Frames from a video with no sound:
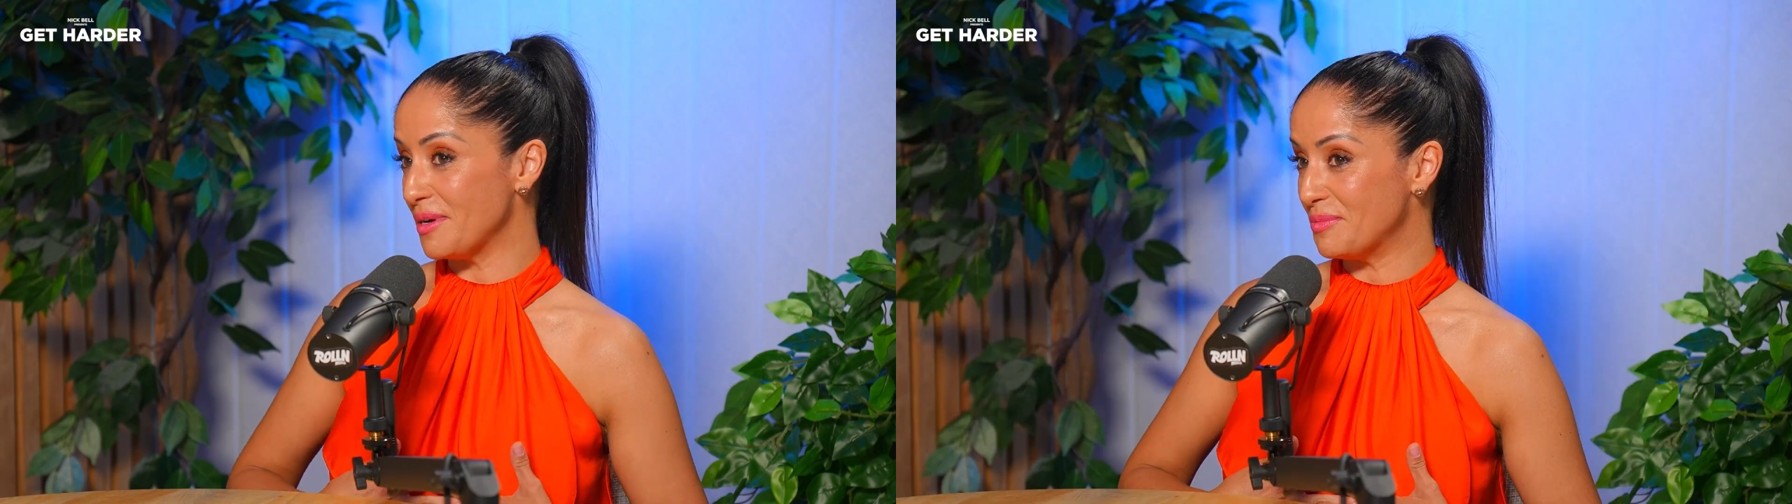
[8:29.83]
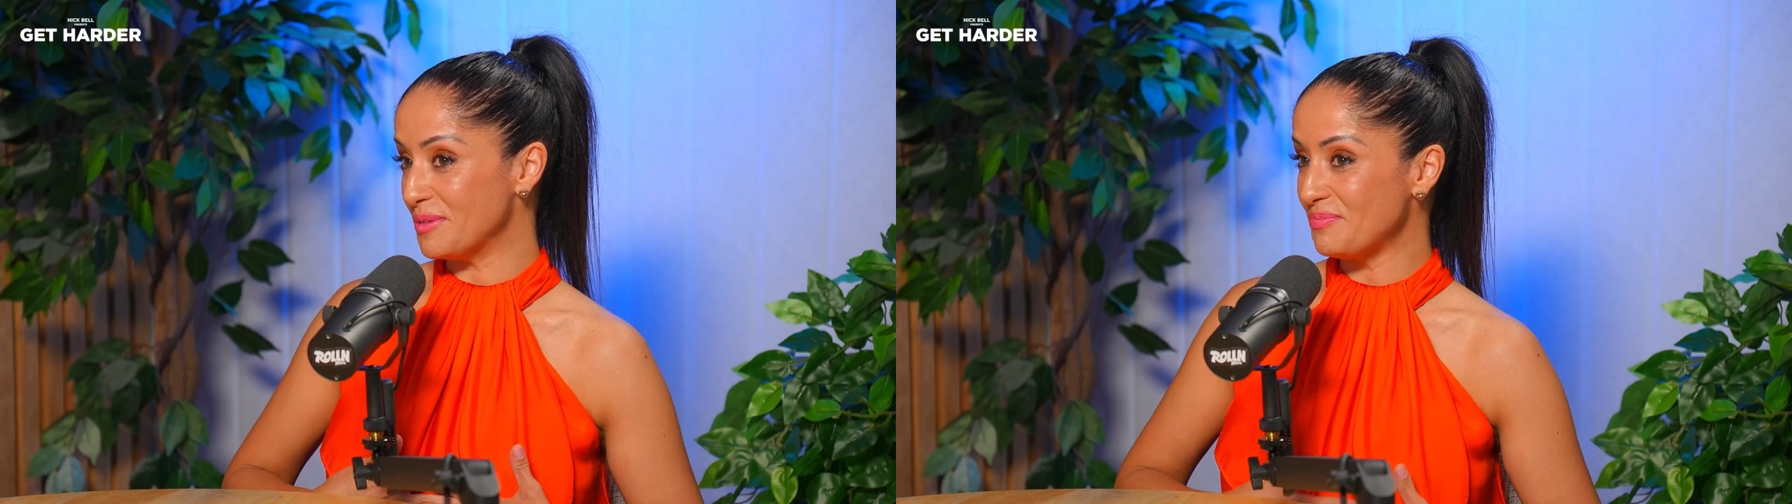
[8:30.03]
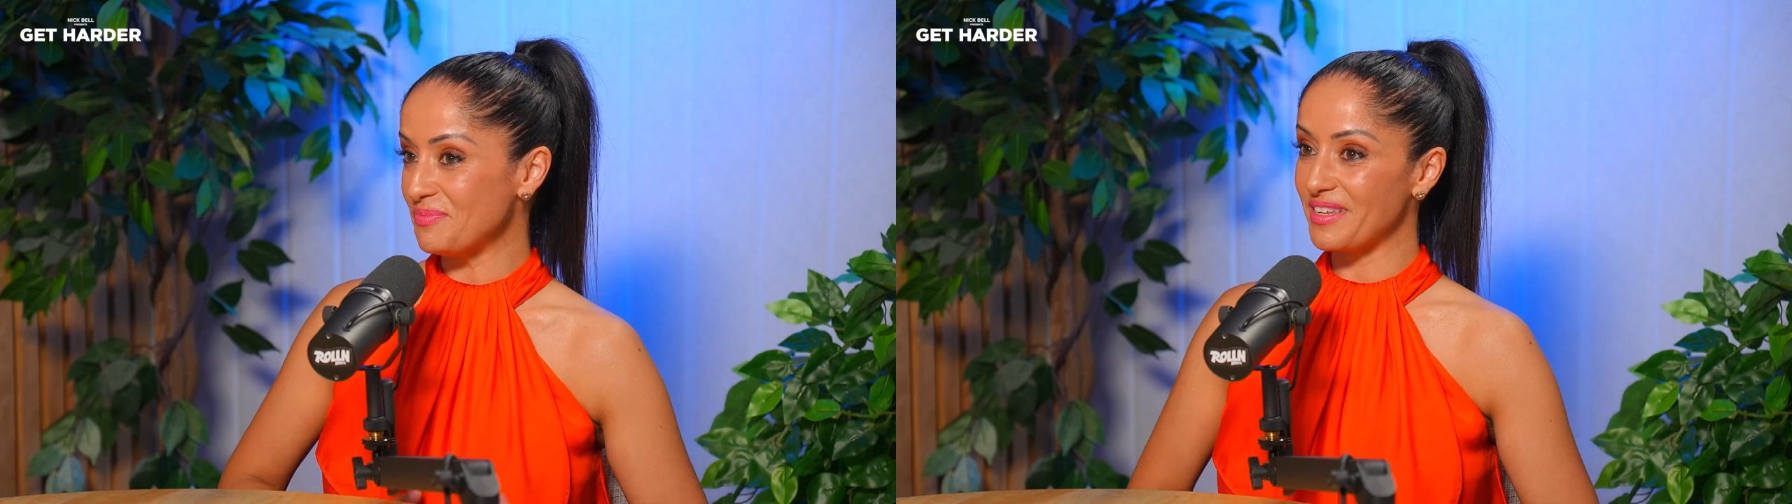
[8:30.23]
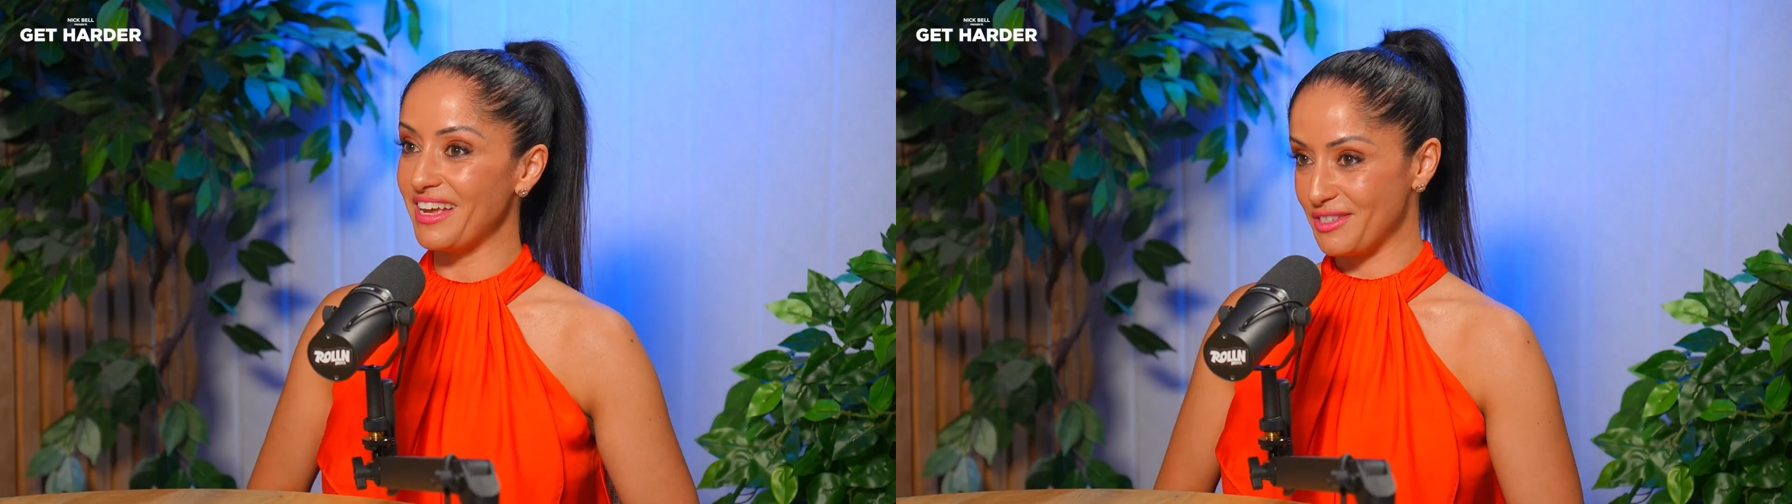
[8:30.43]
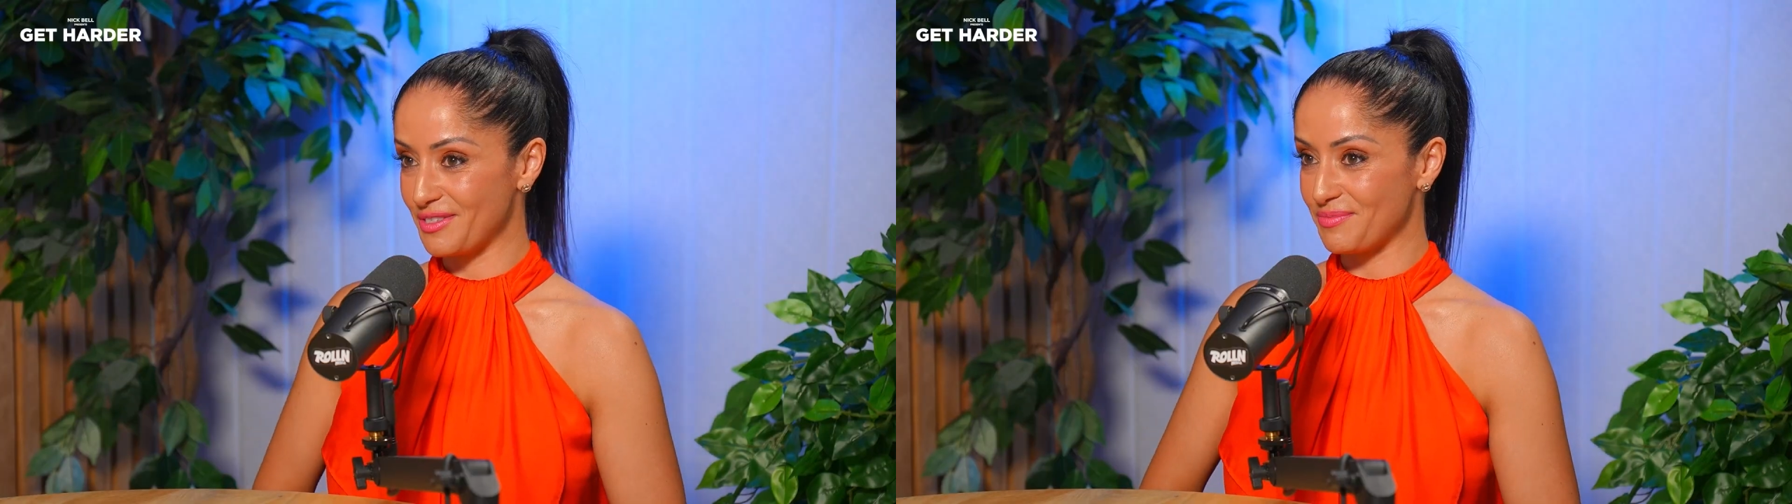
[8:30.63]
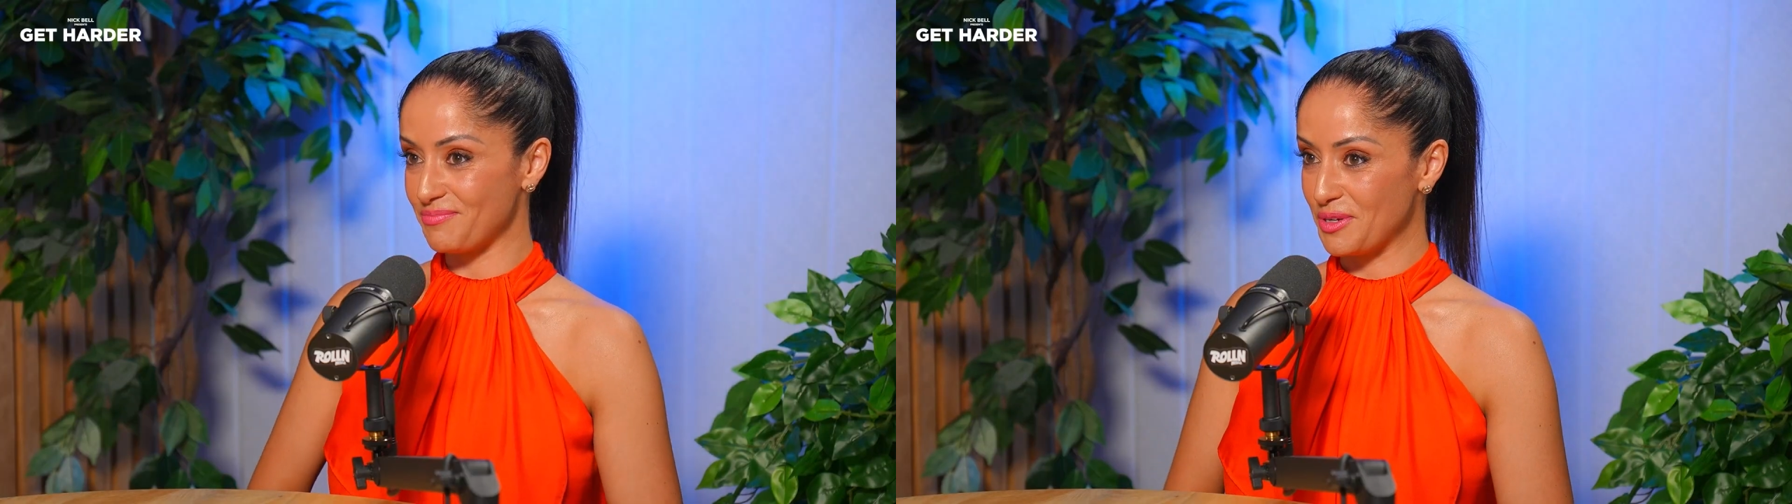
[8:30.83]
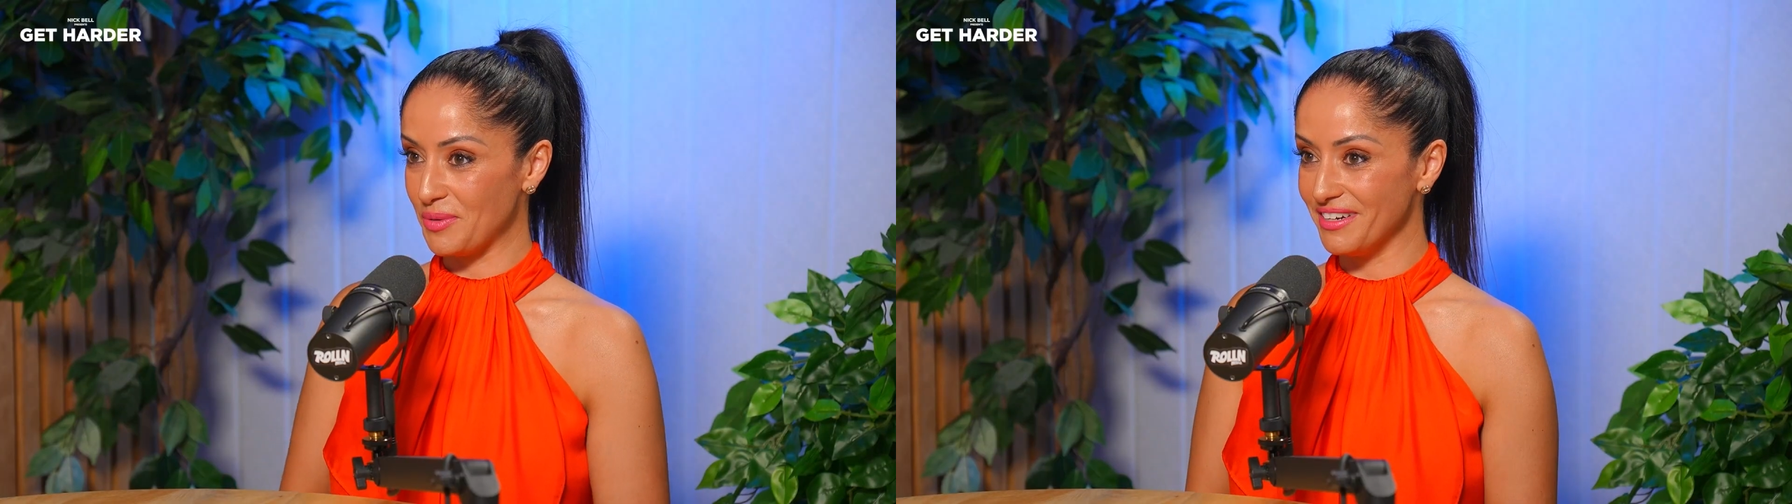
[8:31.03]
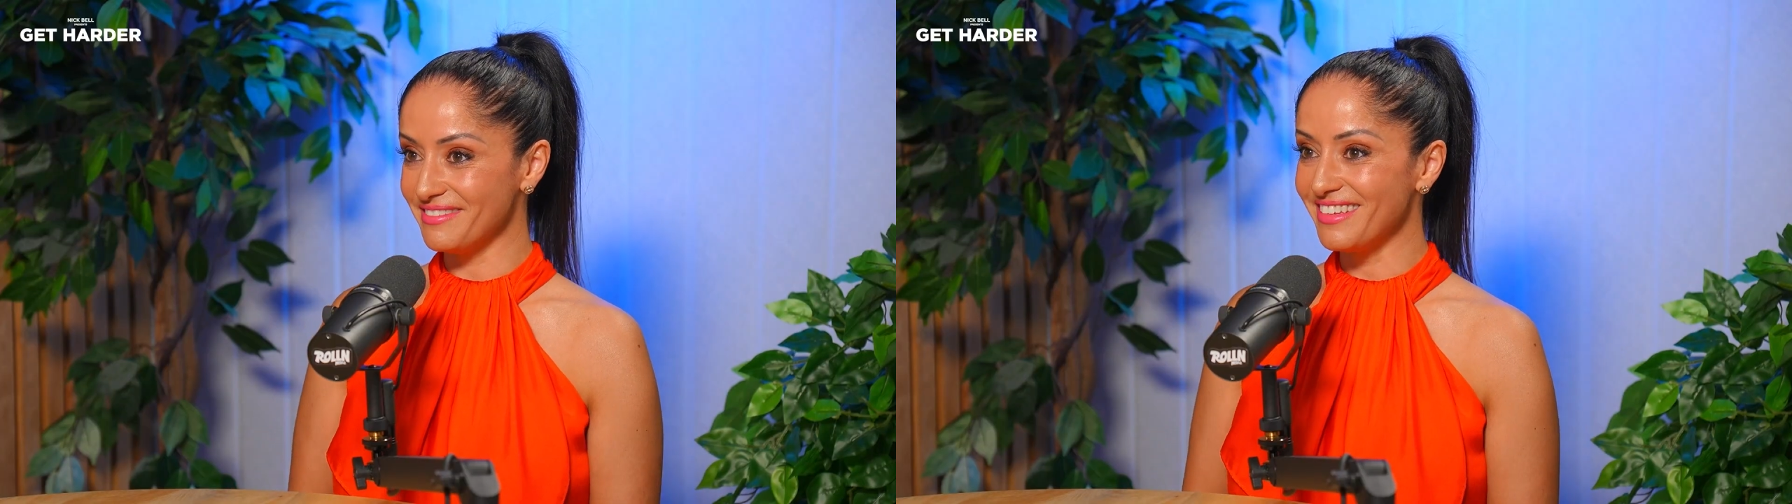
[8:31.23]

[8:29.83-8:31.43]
Melbourne, as you are,